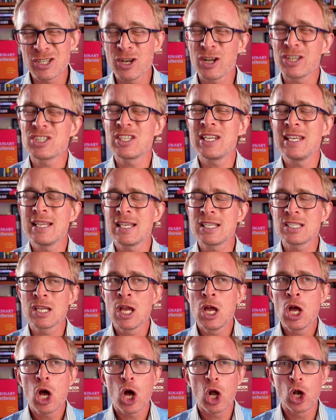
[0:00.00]
And I see this
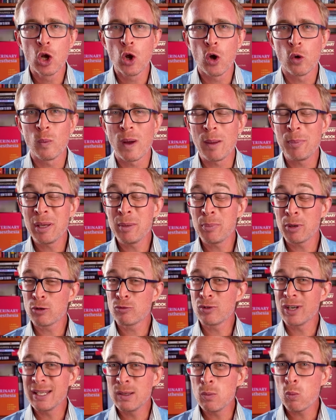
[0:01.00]
a lot where people are
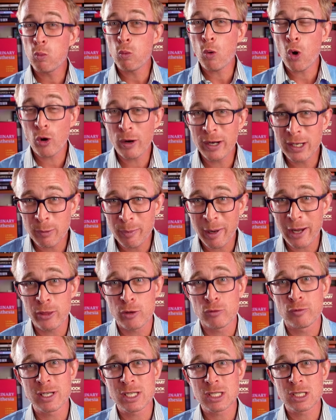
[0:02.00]
really worried about
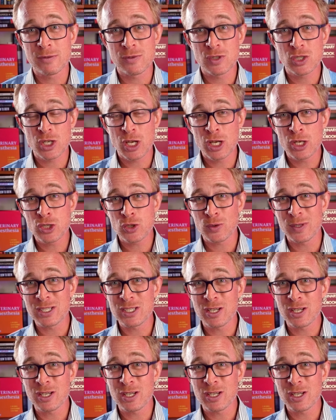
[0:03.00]
the risk of surgery,